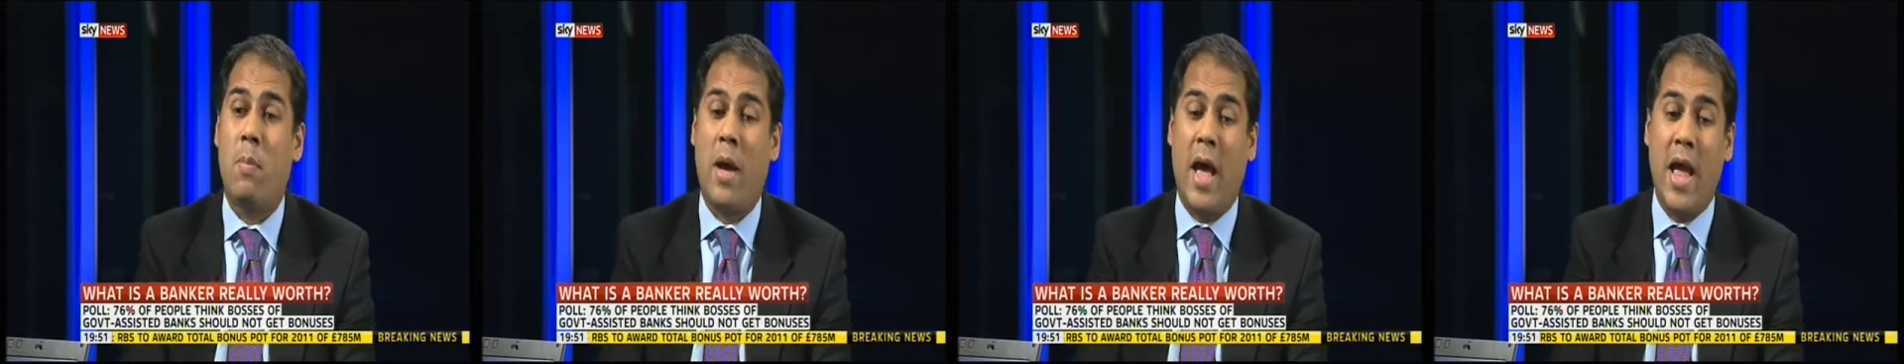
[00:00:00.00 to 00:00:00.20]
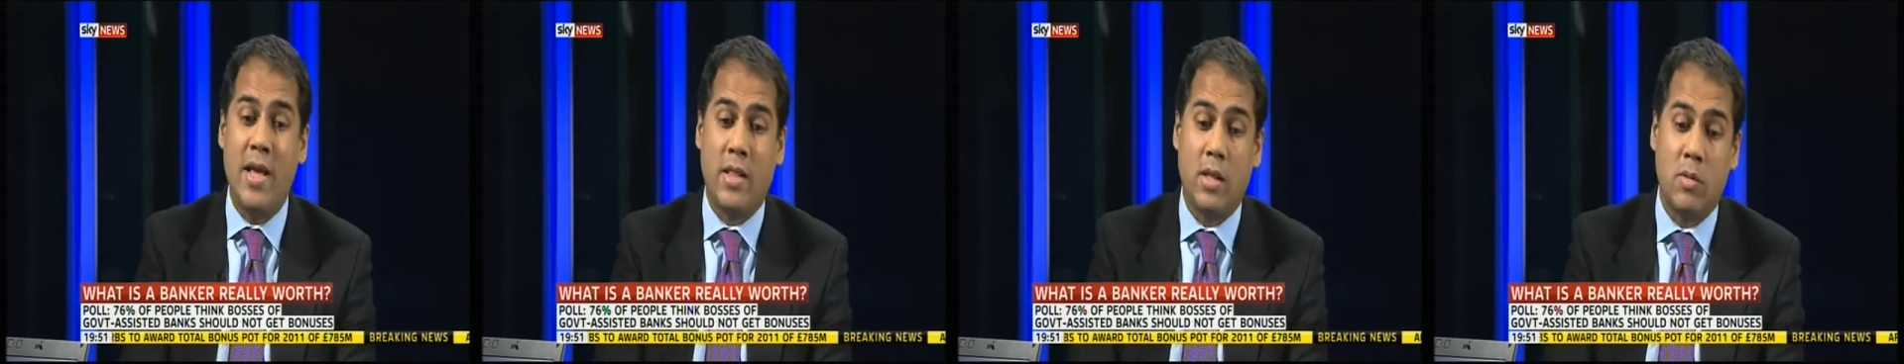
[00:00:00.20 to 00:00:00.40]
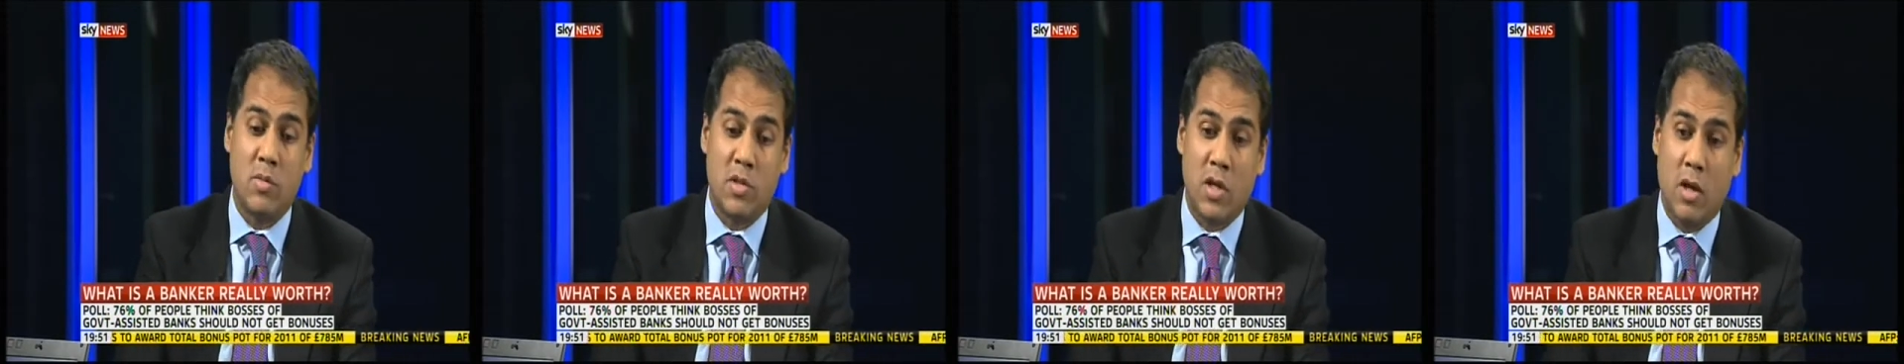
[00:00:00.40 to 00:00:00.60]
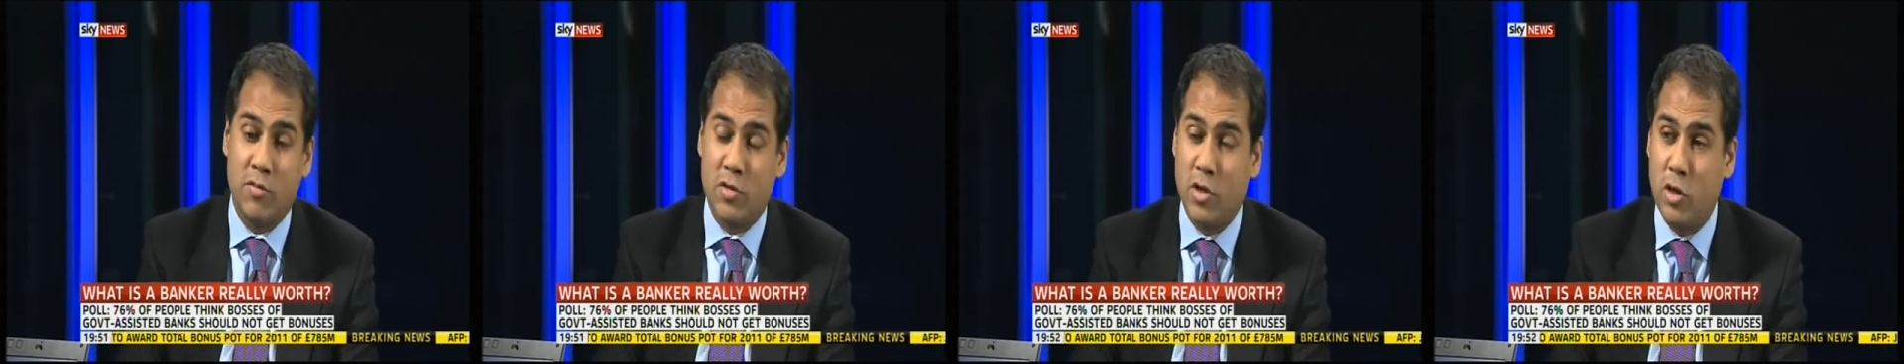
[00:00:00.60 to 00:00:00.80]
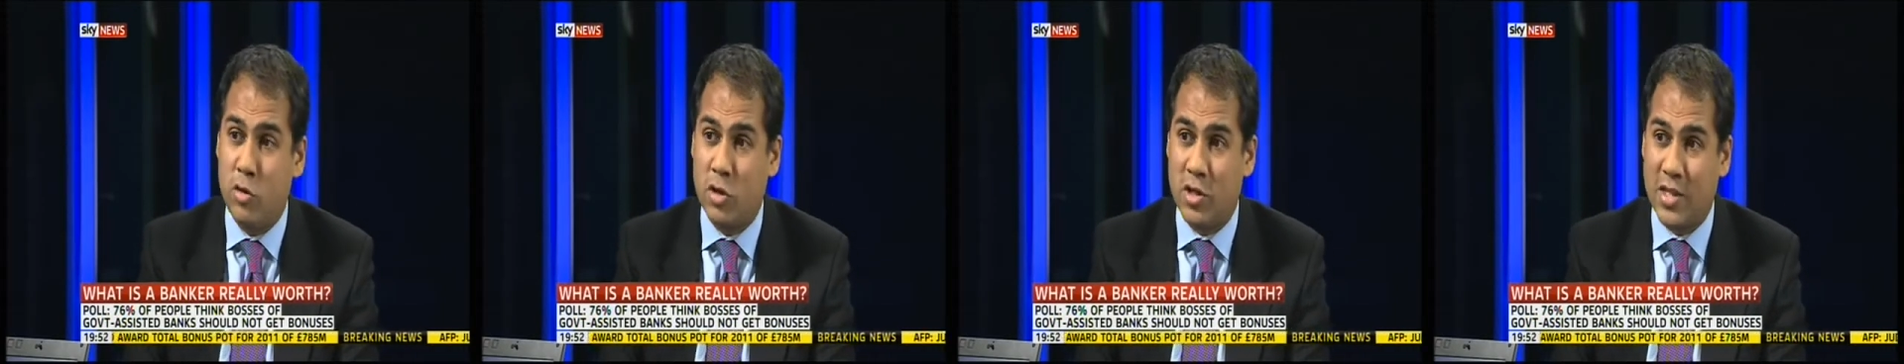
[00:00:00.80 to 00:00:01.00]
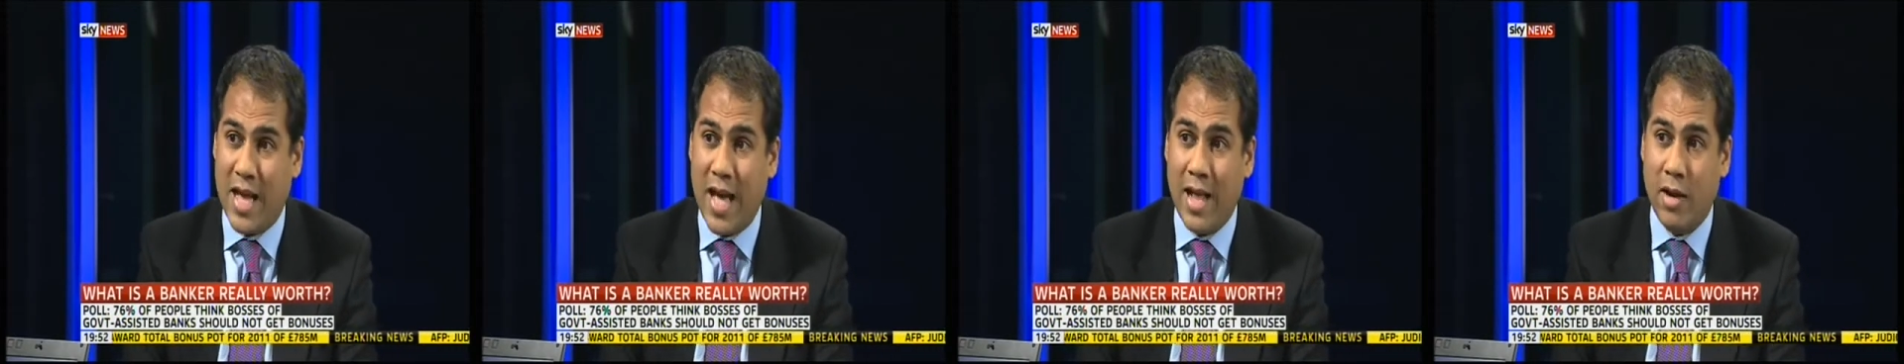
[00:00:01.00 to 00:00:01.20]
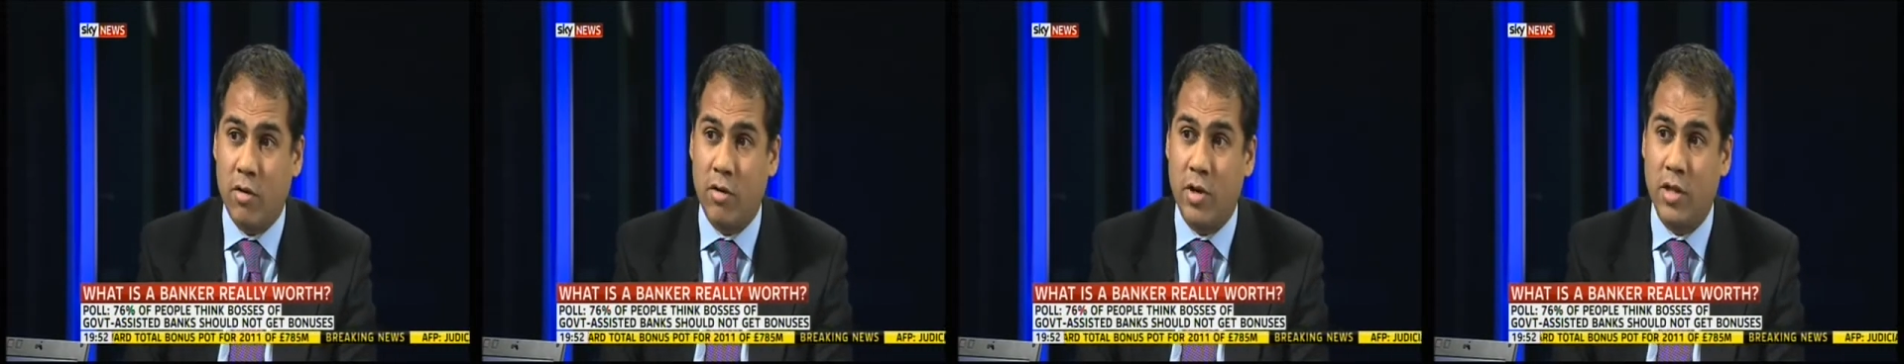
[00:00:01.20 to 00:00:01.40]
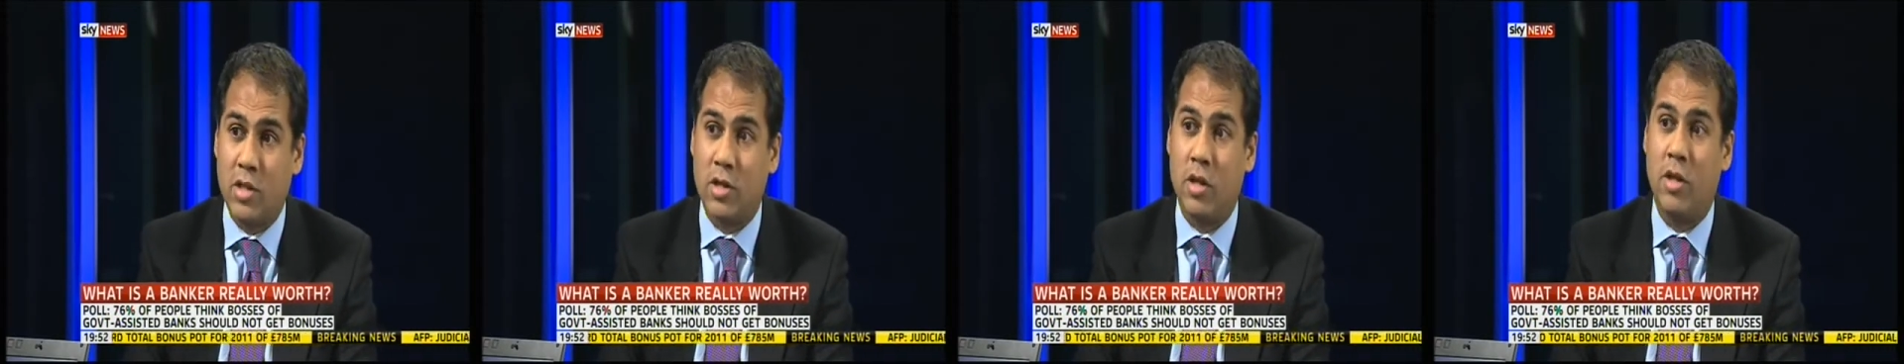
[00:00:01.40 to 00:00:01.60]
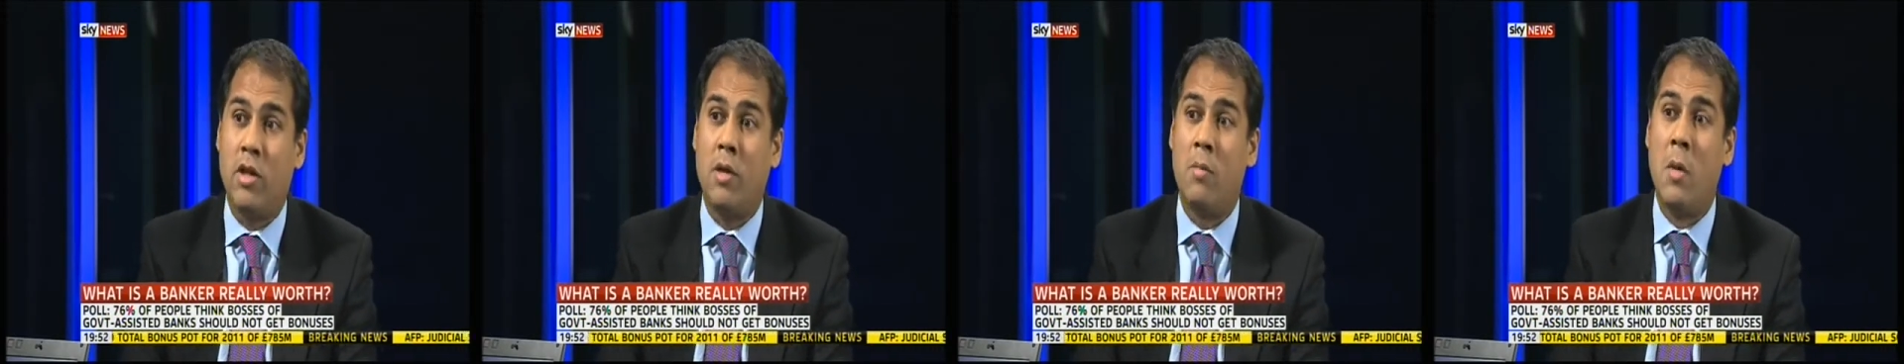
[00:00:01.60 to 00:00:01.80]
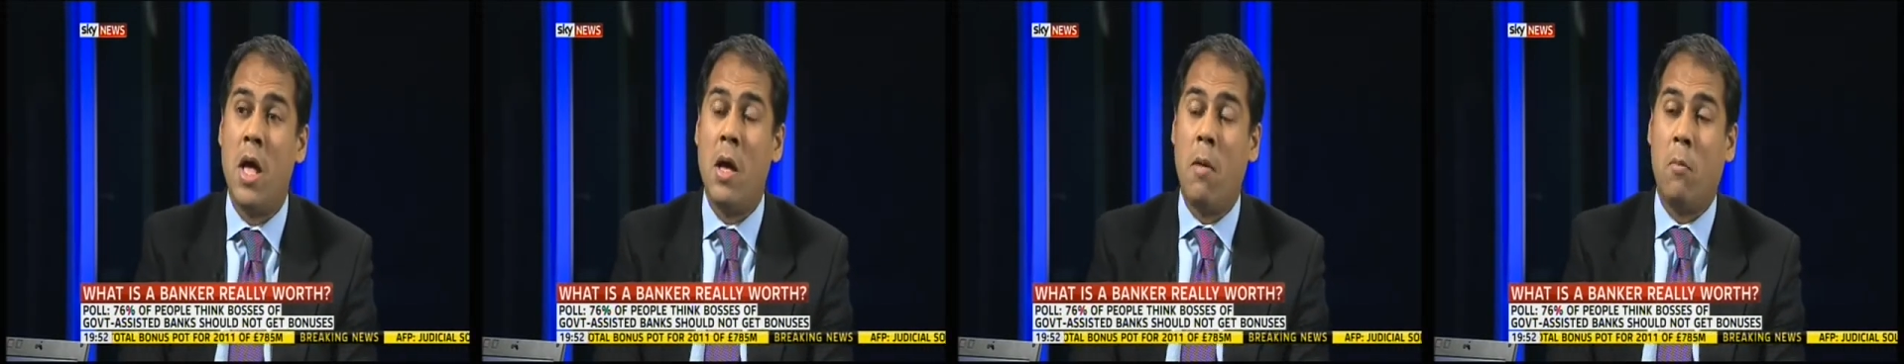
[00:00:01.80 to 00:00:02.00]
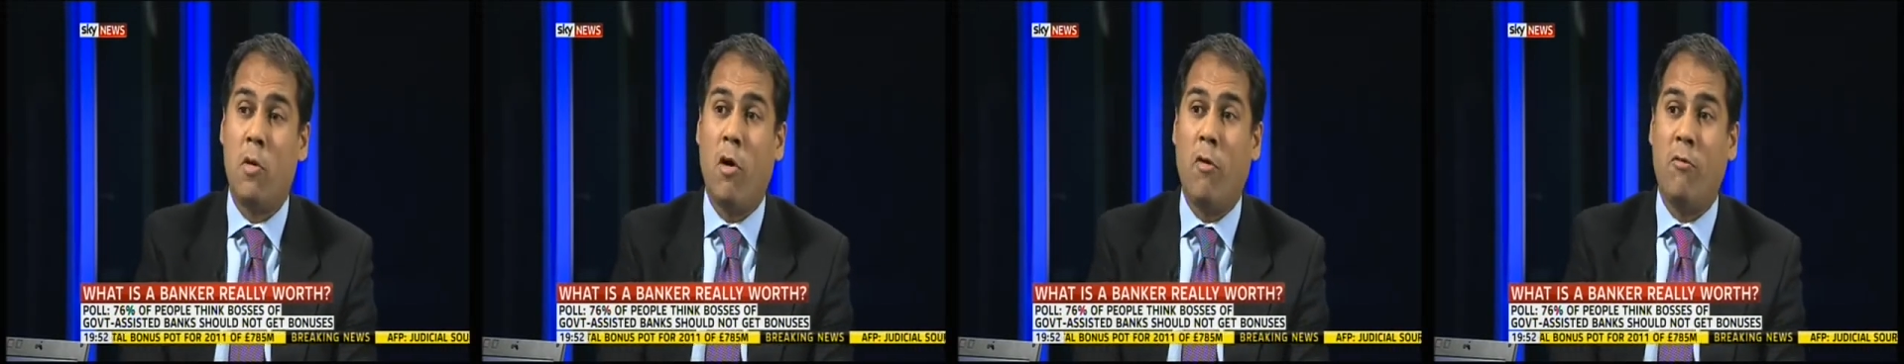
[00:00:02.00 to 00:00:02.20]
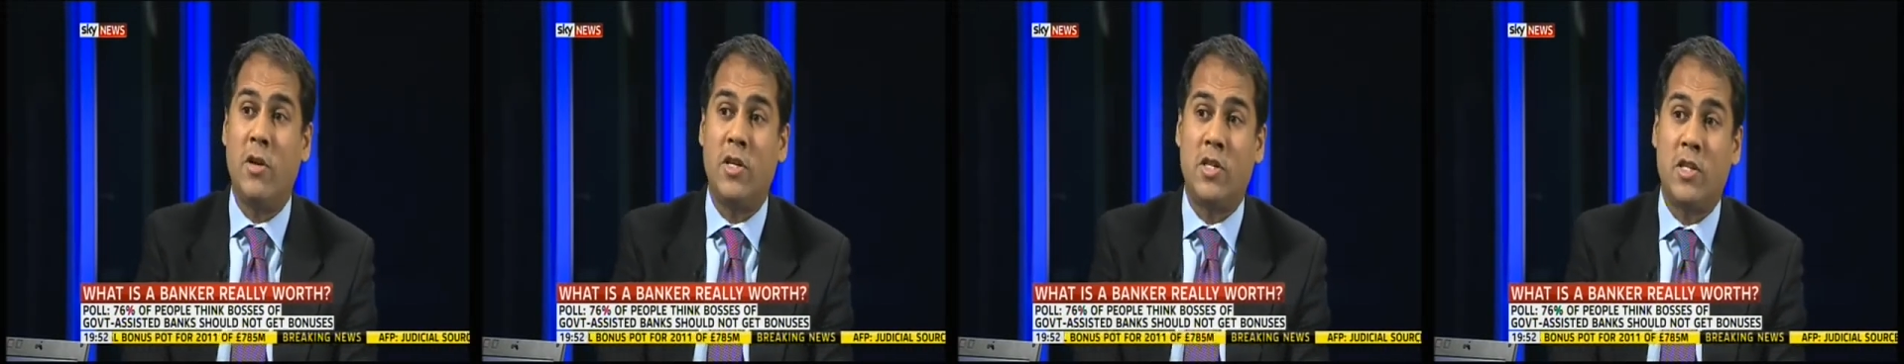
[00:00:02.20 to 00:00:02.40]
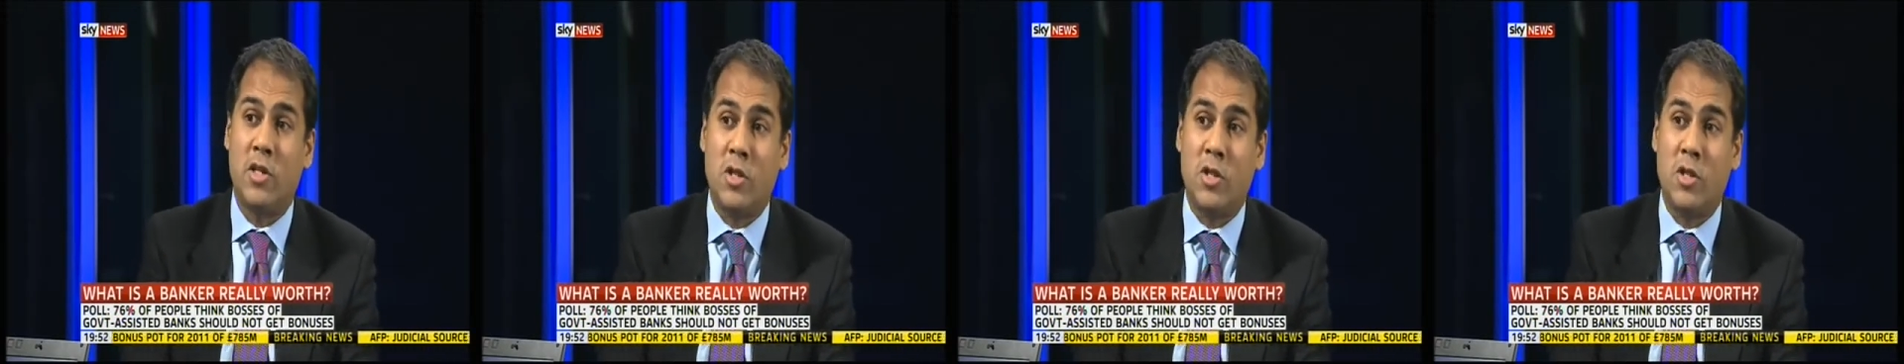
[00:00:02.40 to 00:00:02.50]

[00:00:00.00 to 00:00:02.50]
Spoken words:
paying themselves huge salaries, so the profits are